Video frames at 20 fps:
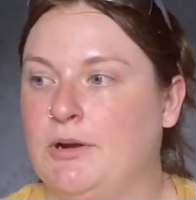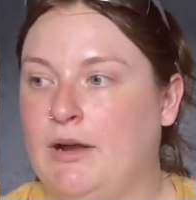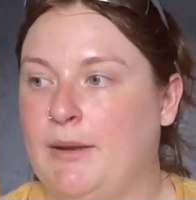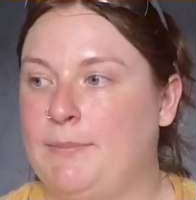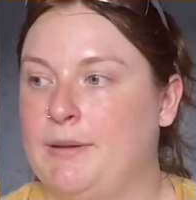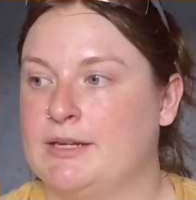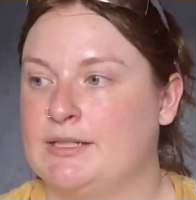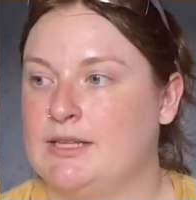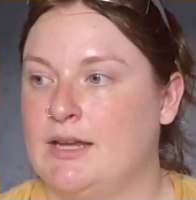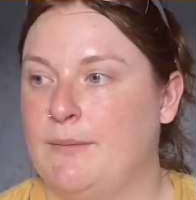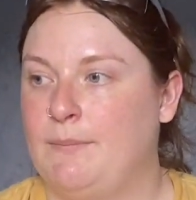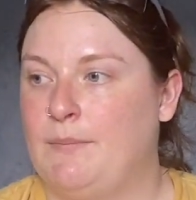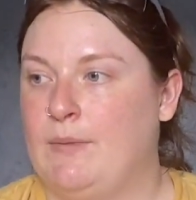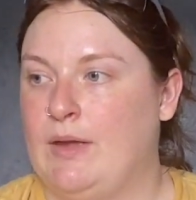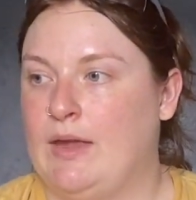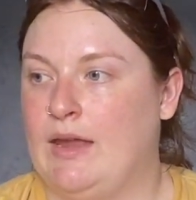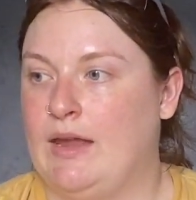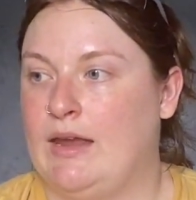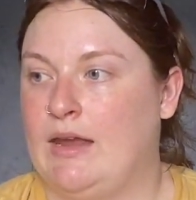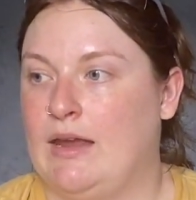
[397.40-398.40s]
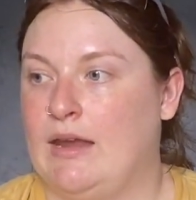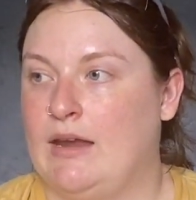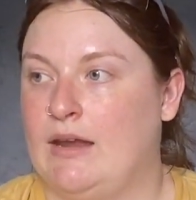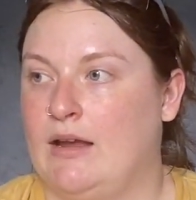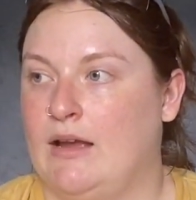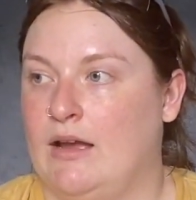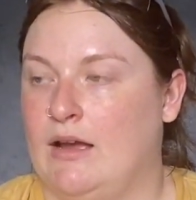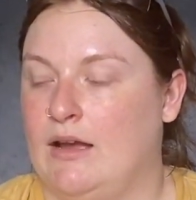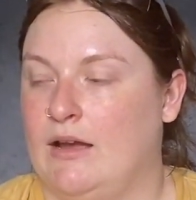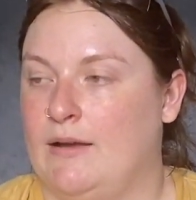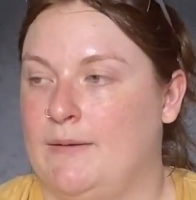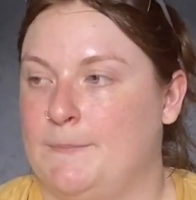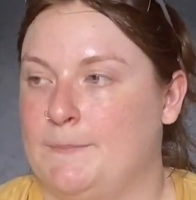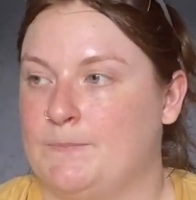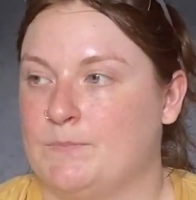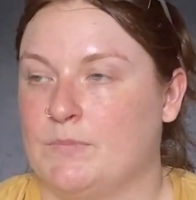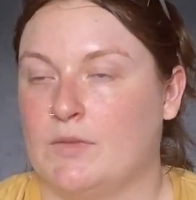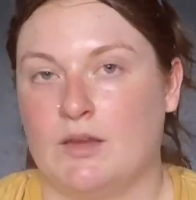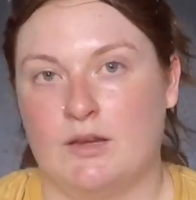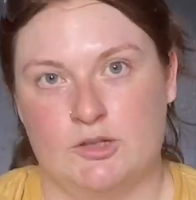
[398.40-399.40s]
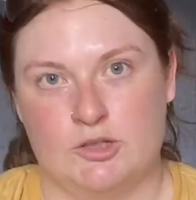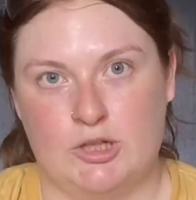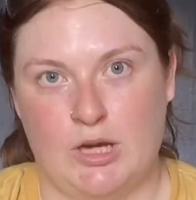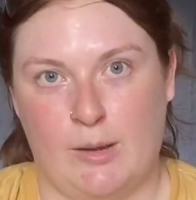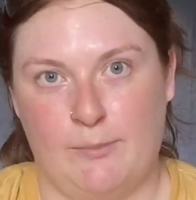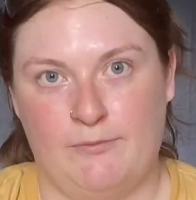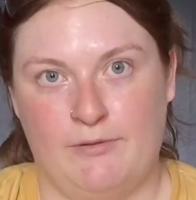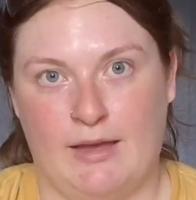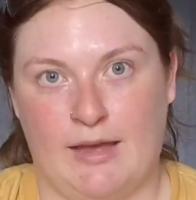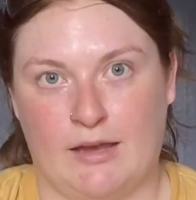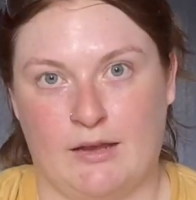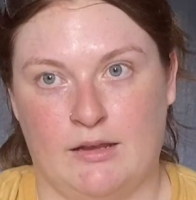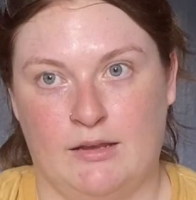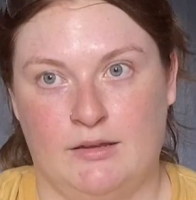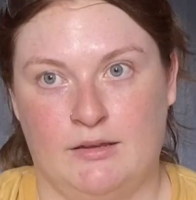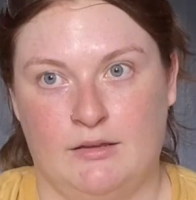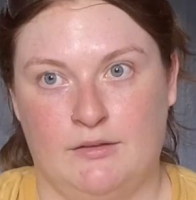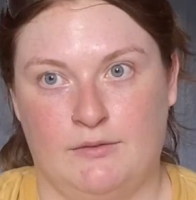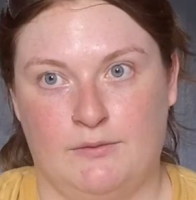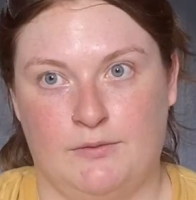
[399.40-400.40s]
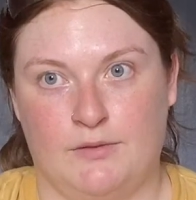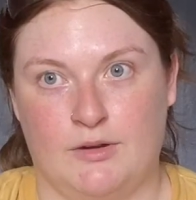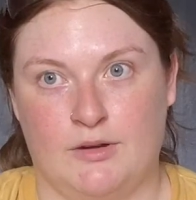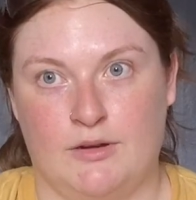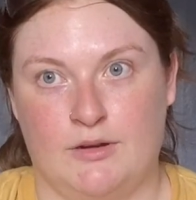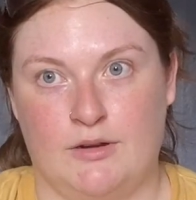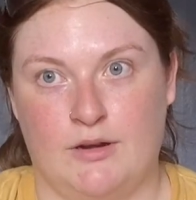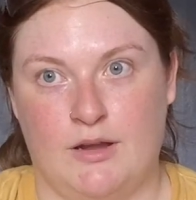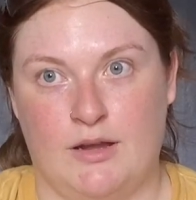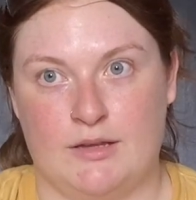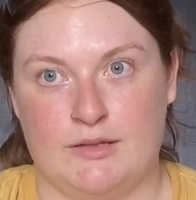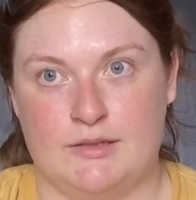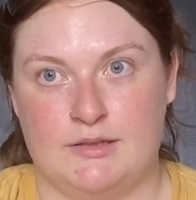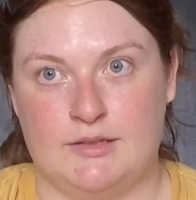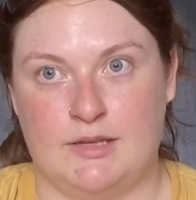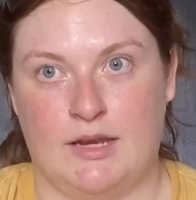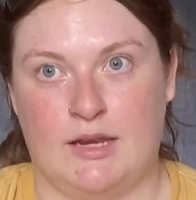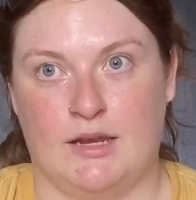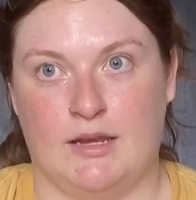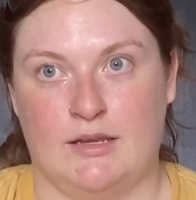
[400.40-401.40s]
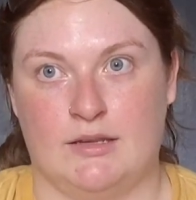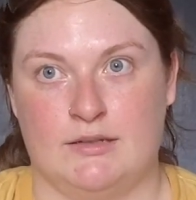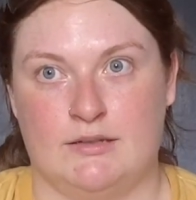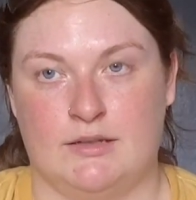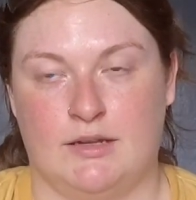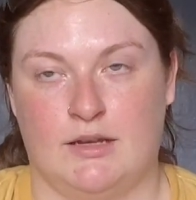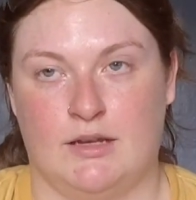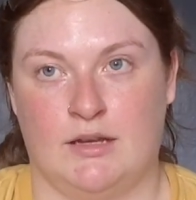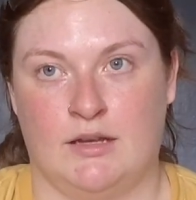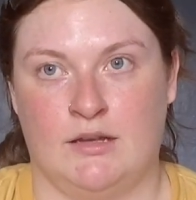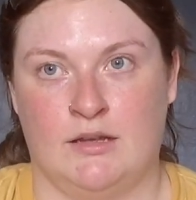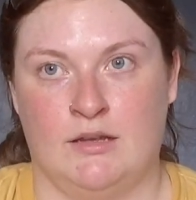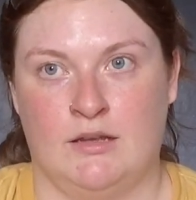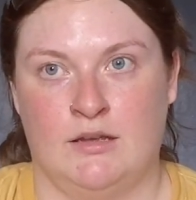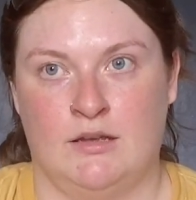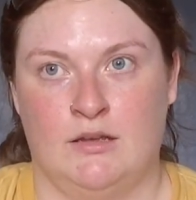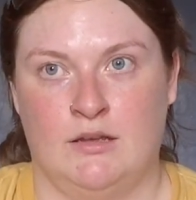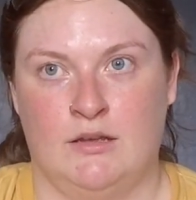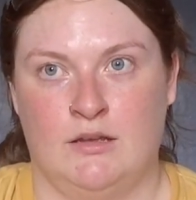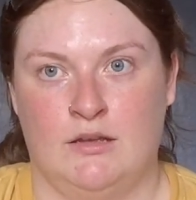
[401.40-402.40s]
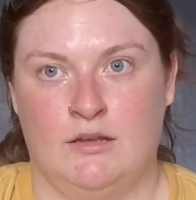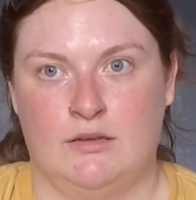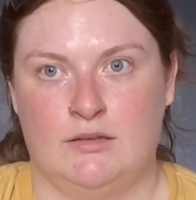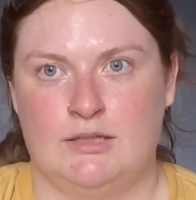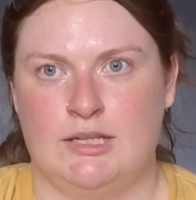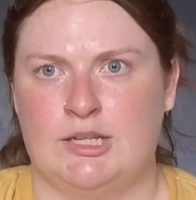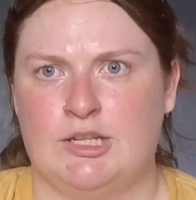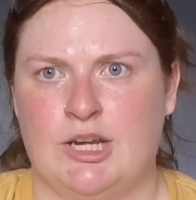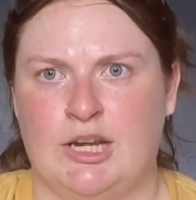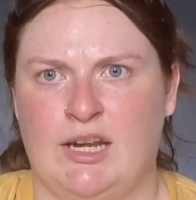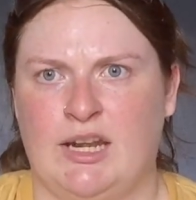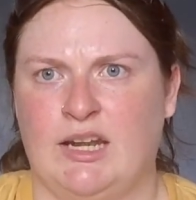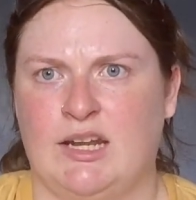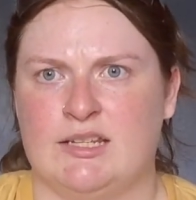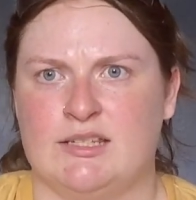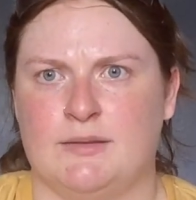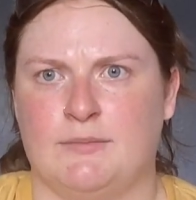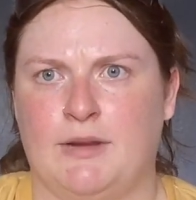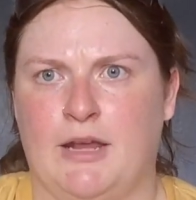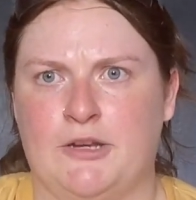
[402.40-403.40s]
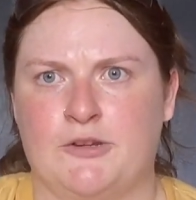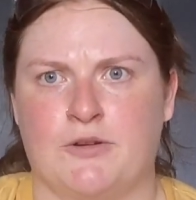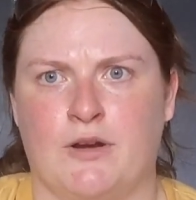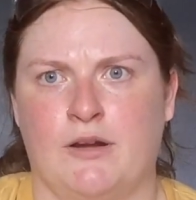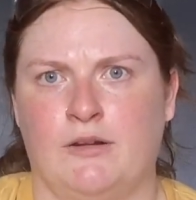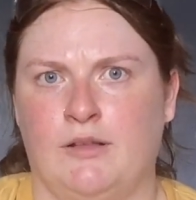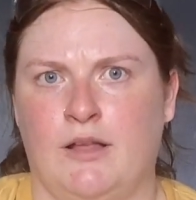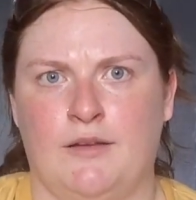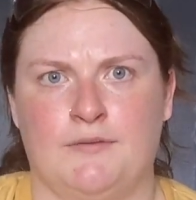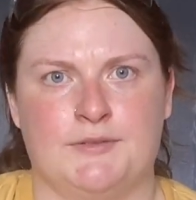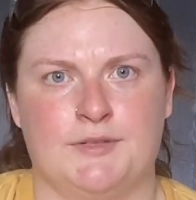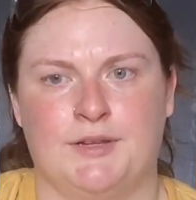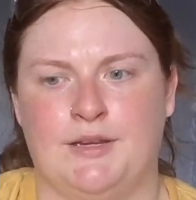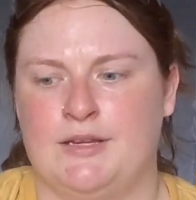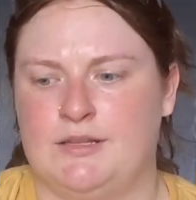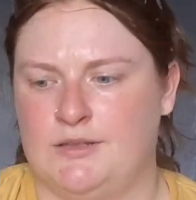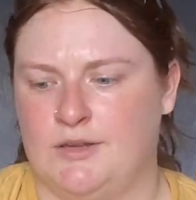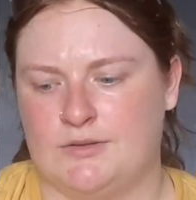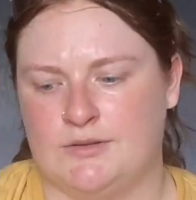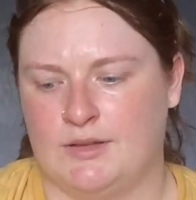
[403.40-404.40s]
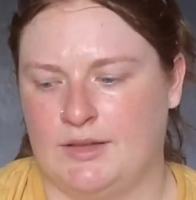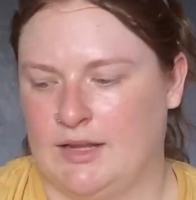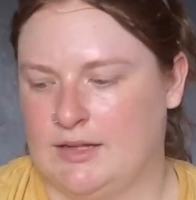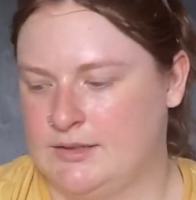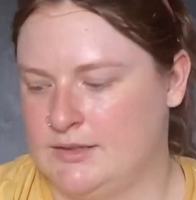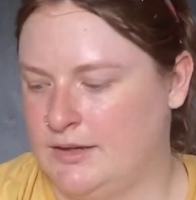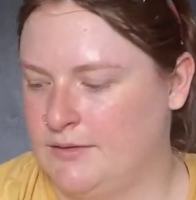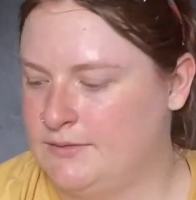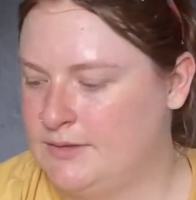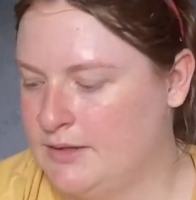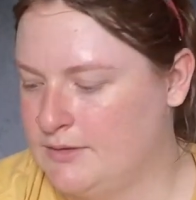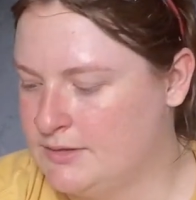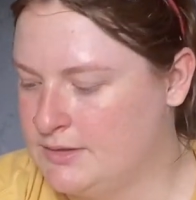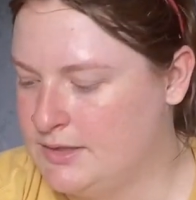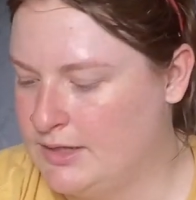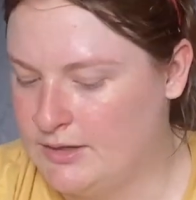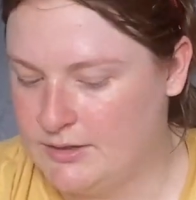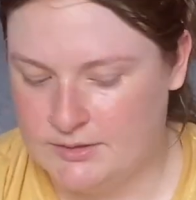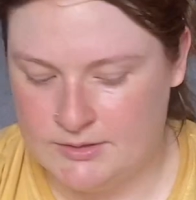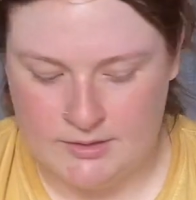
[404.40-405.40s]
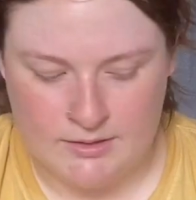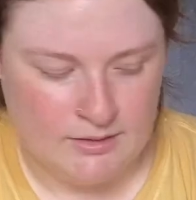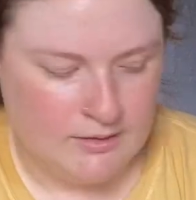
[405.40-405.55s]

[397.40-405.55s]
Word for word: I picked up a um, shop vac for us and uh, TJ needed some nitrile gloves. So he's using that stuff downstairs.